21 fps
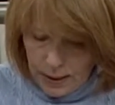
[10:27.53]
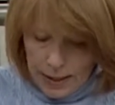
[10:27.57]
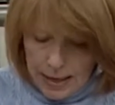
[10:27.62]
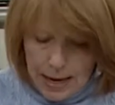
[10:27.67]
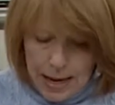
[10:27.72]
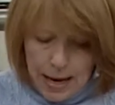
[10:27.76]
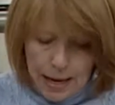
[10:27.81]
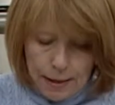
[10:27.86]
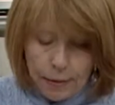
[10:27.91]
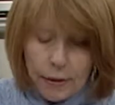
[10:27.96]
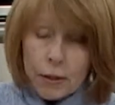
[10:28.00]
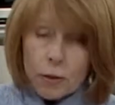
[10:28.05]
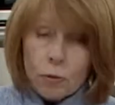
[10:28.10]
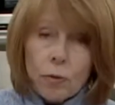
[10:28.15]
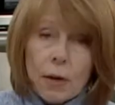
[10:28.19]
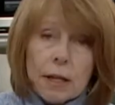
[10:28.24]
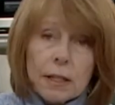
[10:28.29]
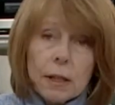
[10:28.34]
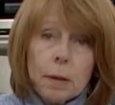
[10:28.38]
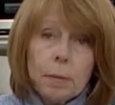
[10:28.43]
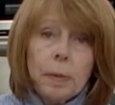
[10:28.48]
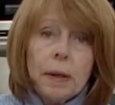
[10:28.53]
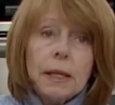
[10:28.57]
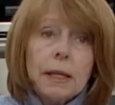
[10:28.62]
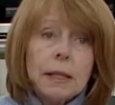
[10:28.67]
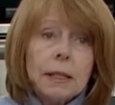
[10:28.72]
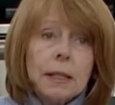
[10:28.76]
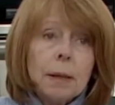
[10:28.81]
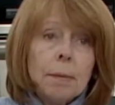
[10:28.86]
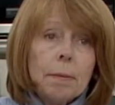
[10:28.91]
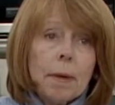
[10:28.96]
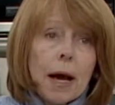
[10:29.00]
And this recipe
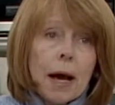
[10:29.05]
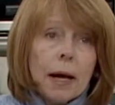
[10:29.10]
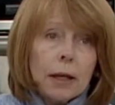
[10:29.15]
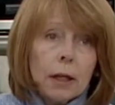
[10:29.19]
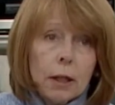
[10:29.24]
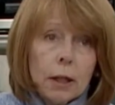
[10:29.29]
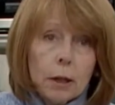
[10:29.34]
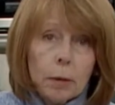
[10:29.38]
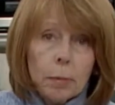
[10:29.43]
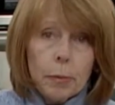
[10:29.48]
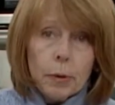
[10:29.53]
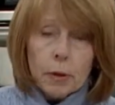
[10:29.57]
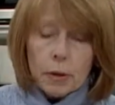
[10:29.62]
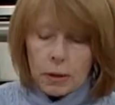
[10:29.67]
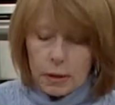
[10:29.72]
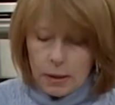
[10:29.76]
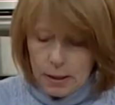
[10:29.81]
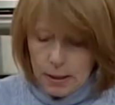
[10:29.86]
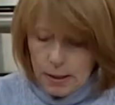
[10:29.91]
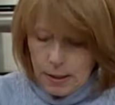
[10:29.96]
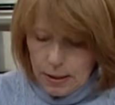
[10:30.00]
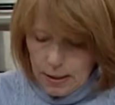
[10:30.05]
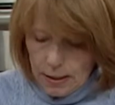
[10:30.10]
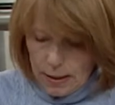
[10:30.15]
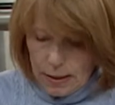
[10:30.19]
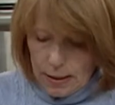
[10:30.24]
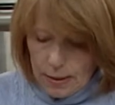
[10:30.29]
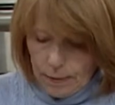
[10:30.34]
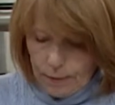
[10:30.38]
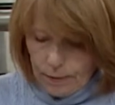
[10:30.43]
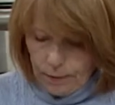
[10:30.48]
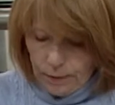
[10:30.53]
is in my cookbook.
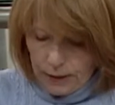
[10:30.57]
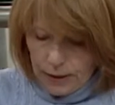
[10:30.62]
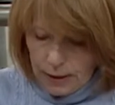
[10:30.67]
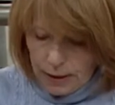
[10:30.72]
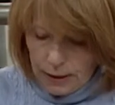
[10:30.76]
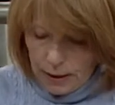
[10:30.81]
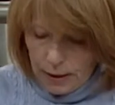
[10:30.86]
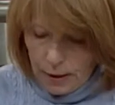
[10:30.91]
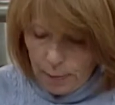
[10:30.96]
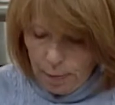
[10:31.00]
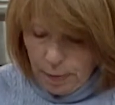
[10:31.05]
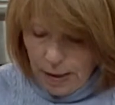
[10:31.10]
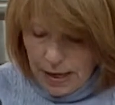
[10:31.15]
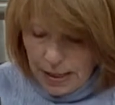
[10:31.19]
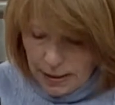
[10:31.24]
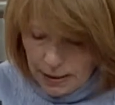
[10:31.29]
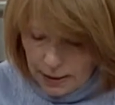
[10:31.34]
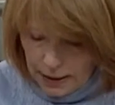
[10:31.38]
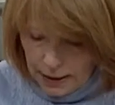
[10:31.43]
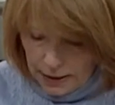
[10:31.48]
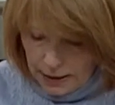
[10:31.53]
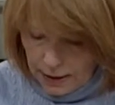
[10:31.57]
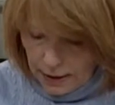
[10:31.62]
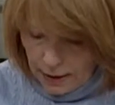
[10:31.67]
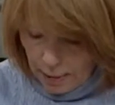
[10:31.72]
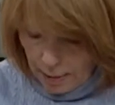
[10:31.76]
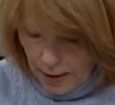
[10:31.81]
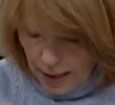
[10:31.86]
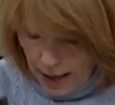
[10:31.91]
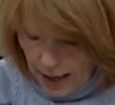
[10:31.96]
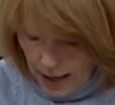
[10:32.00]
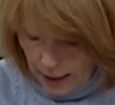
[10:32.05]
It's in the basics in the
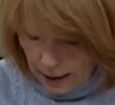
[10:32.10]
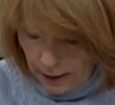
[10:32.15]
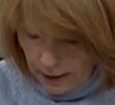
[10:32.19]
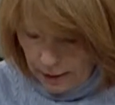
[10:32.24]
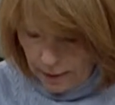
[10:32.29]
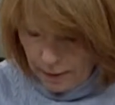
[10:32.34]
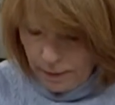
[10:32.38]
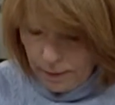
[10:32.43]
back,